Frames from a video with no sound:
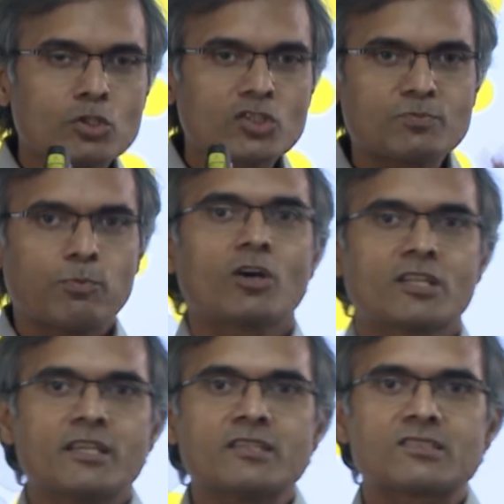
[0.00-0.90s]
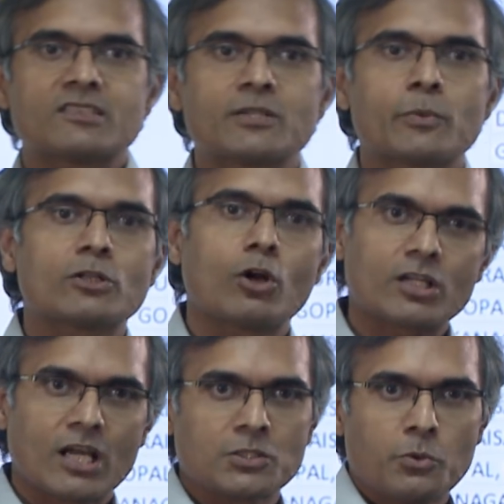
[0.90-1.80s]
spot things that were not
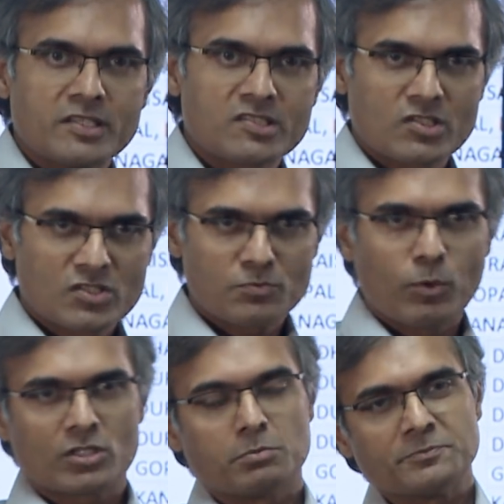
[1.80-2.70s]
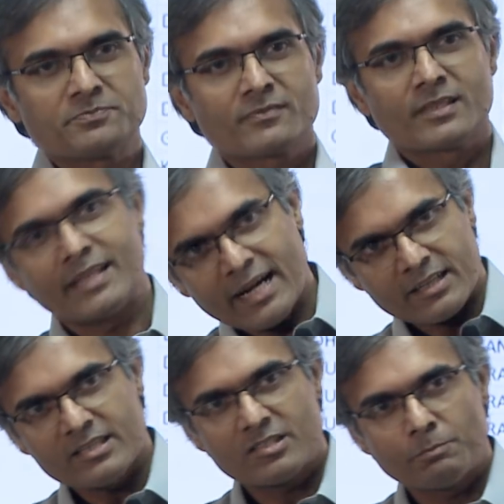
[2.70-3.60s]
otherwise spottable. That
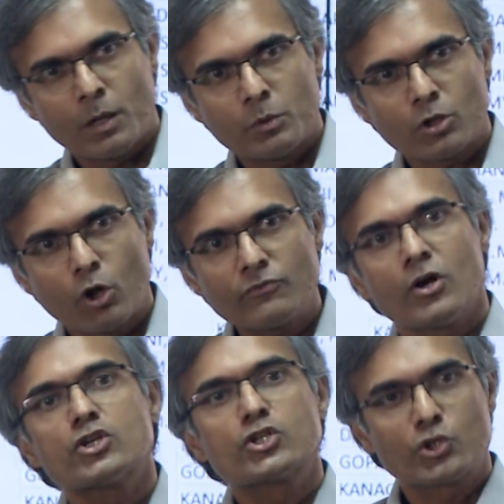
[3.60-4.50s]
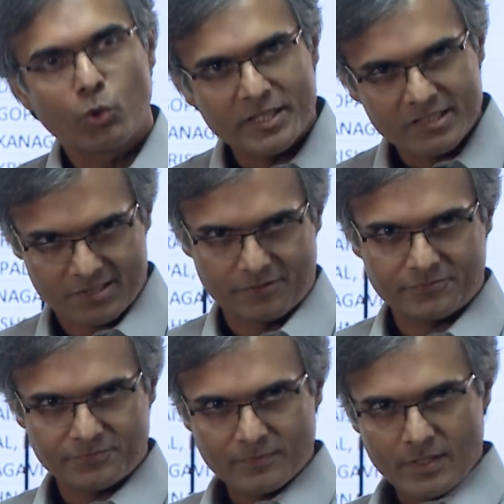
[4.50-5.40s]
is the power of showing stuff.
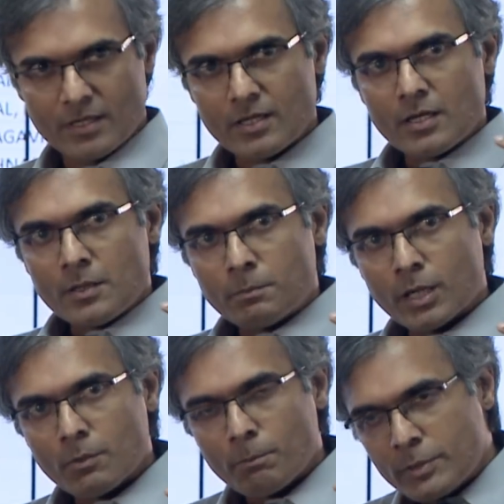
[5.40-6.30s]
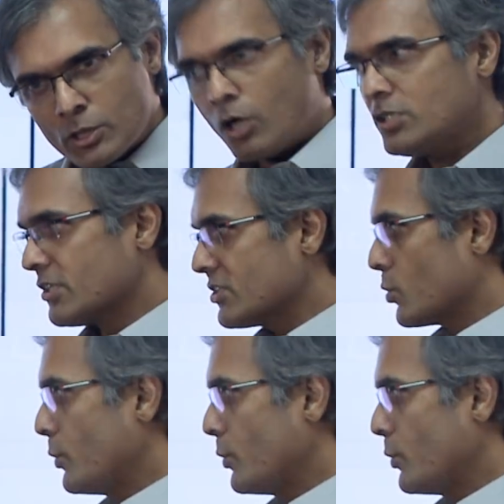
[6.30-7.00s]
But beyond this, we